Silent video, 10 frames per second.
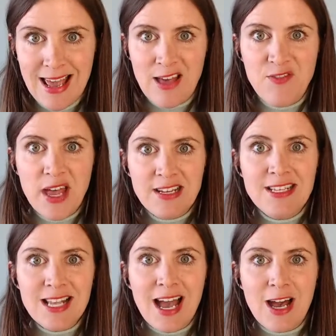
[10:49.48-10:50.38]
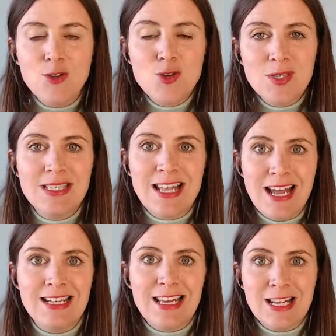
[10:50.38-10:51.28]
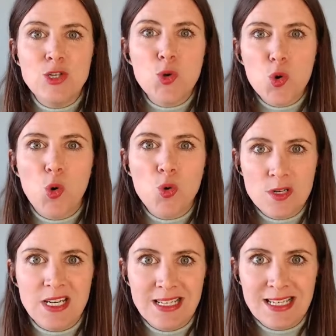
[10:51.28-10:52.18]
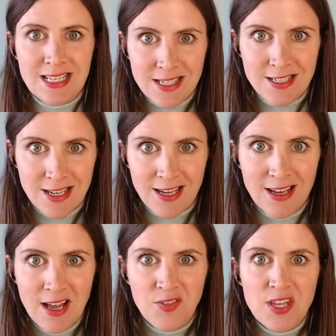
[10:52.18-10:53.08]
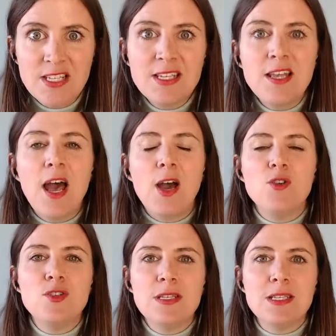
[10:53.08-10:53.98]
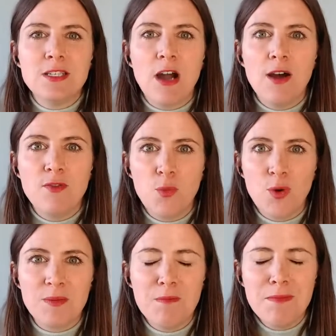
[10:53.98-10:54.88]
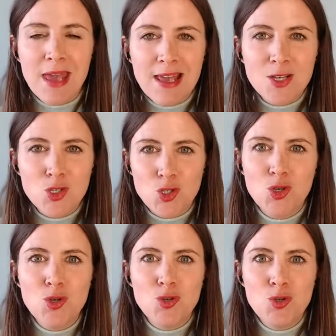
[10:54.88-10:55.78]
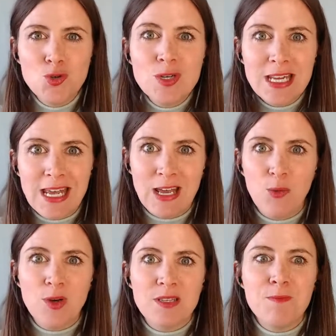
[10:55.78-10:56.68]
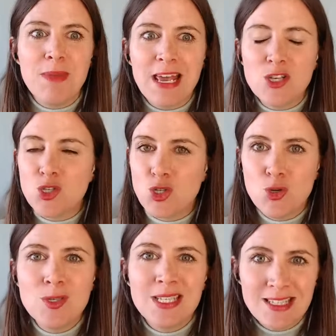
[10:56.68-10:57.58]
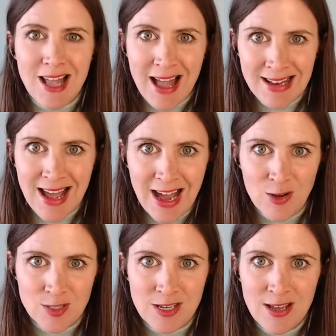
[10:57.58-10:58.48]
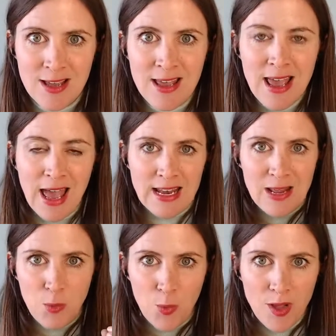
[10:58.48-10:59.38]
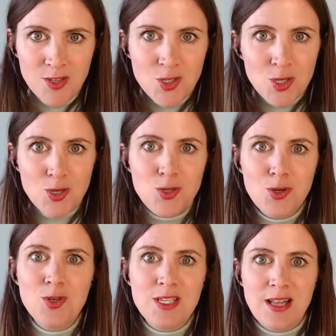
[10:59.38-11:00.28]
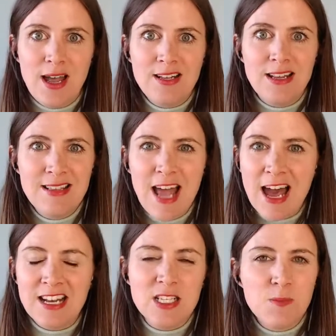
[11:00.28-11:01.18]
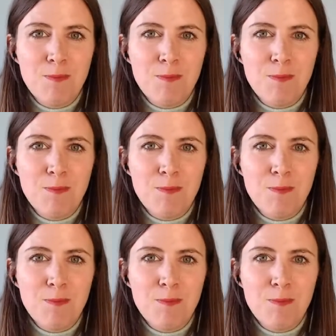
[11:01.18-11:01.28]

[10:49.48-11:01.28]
And that is how you stand in your authenticity. This is how you discover what makes you unique, what makes you stand out. And once you use that, that is